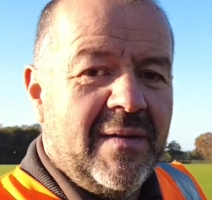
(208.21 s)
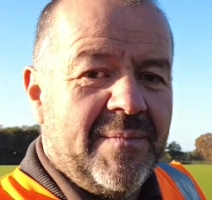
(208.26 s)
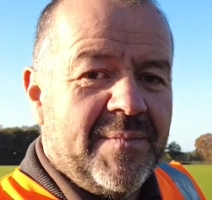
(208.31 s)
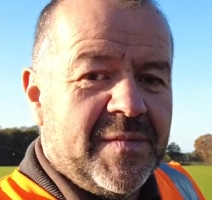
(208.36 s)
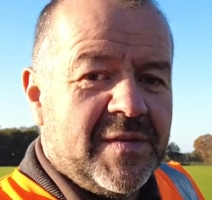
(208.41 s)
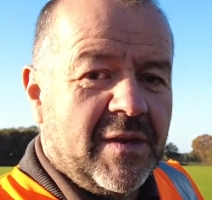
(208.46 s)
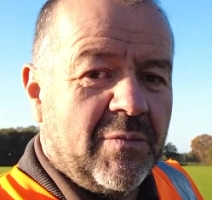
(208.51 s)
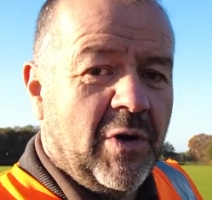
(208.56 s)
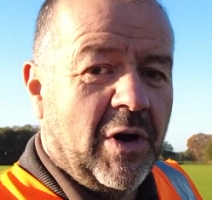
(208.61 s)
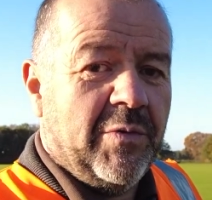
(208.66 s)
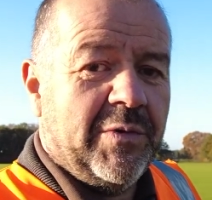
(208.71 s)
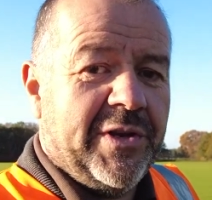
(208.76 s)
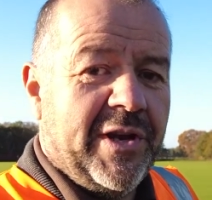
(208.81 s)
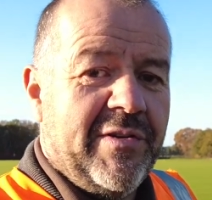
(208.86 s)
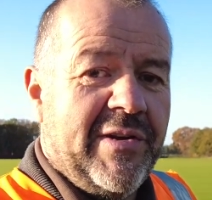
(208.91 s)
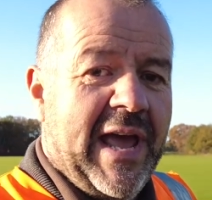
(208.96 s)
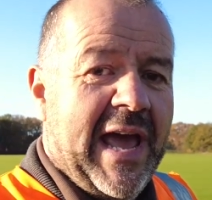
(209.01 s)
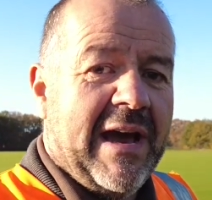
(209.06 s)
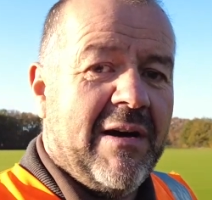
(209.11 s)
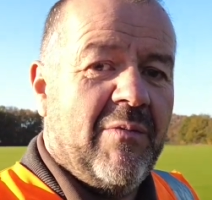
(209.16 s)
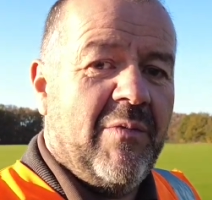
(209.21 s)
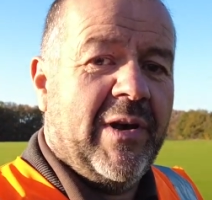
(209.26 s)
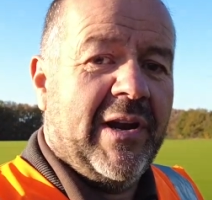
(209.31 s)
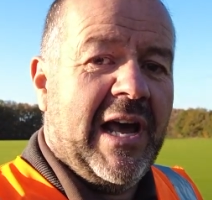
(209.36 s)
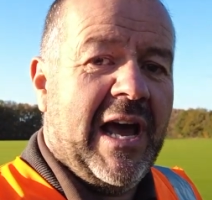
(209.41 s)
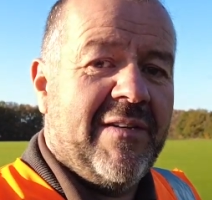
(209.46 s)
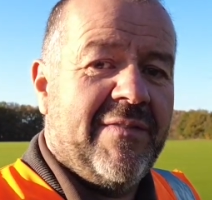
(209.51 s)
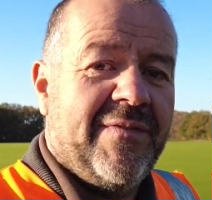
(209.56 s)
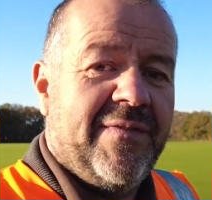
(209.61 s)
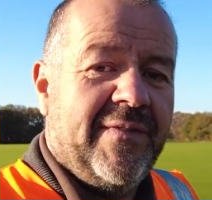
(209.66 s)
So what we'll do now, we're going
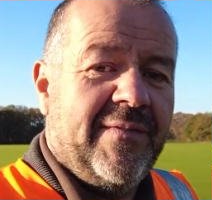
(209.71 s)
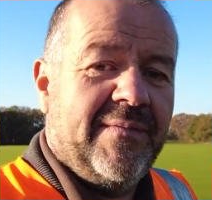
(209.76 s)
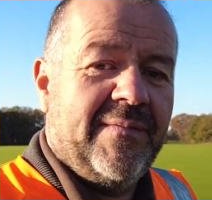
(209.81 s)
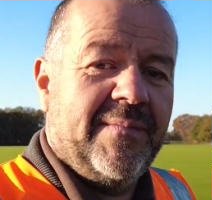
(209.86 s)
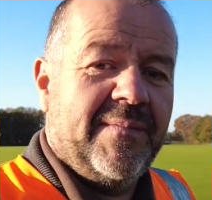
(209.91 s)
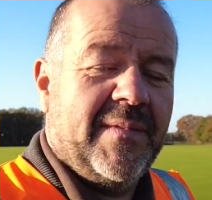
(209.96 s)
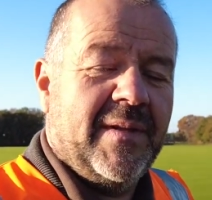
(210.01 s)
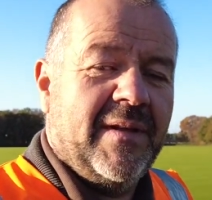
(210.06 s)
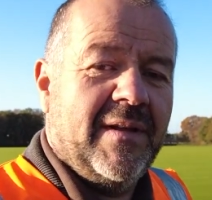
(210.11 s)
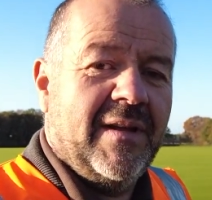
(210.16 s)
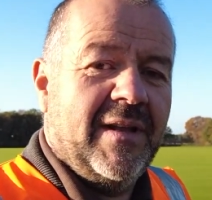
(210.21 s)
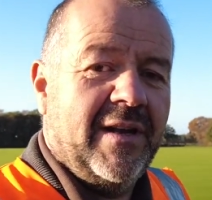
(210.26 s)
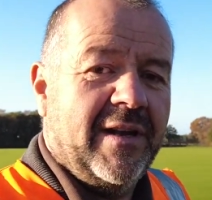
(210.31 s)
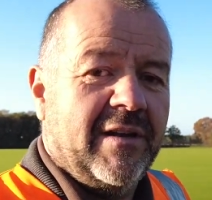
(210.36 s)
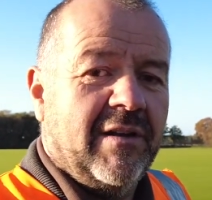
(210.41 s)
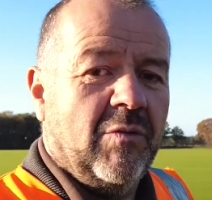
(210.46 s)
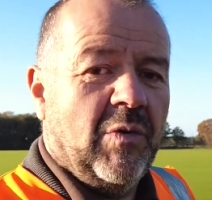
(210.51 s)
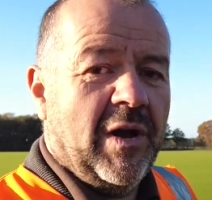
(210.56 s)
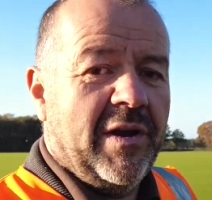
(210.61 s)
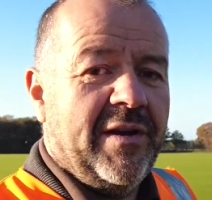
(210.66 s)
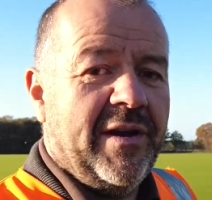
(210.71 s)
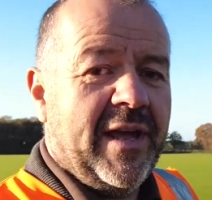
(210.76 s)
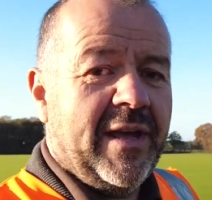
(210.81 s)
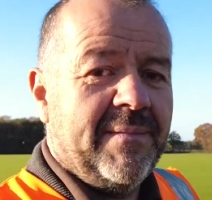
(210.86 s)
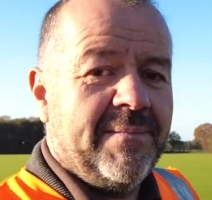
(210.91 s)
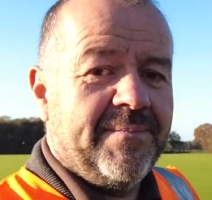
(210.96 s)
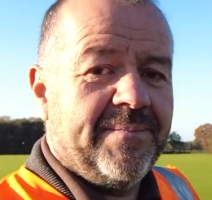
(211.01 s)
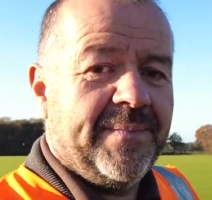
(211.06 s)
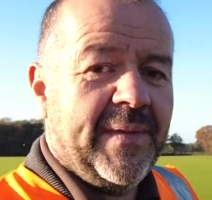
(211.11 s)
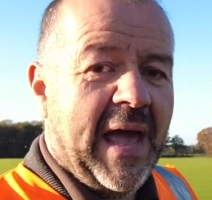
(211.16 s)
to have a little wander,
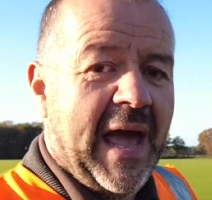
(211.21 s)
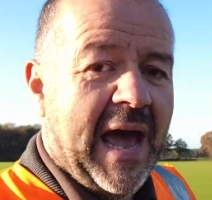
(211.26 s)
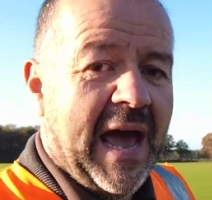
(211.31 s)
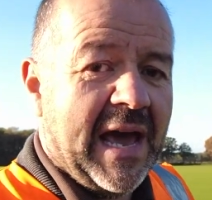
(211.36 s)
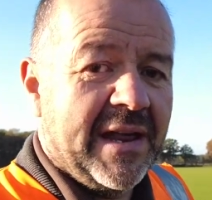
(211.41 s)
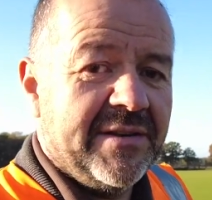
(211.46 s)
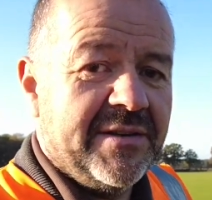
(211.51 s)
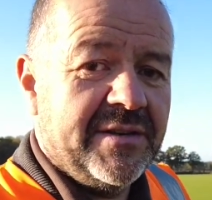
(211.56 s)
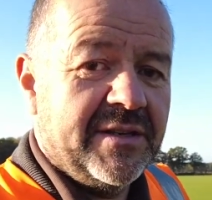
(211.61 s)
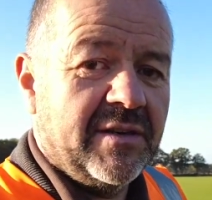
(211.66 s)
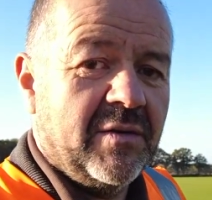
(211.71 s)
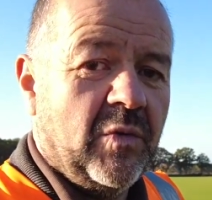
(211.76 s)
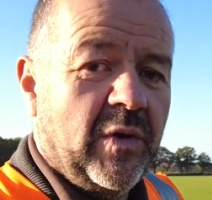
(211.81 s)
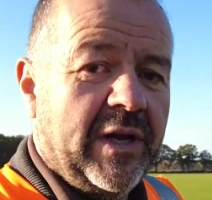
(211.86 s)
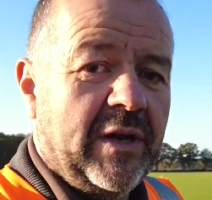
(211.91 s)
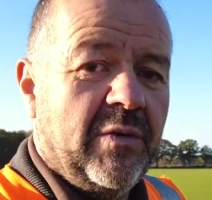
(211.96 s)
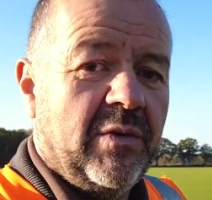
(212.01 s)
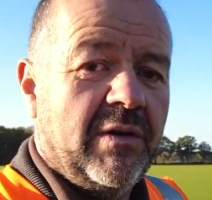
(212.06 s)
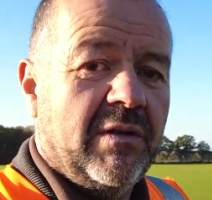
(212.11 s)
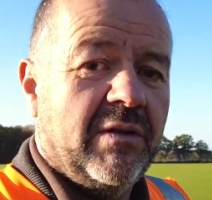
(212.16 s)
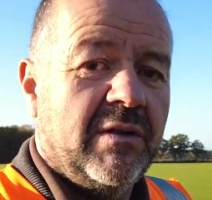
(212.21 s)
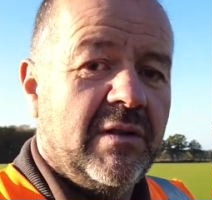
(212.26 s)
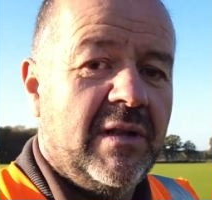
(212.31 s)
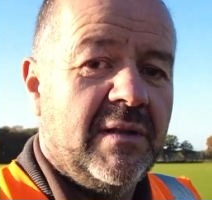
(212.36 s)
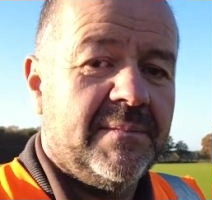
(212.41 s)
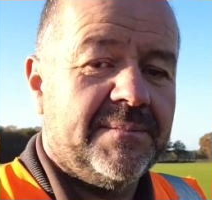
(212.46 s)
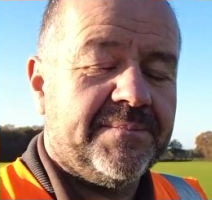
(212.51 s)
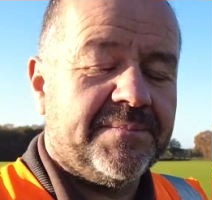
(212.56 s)
and we will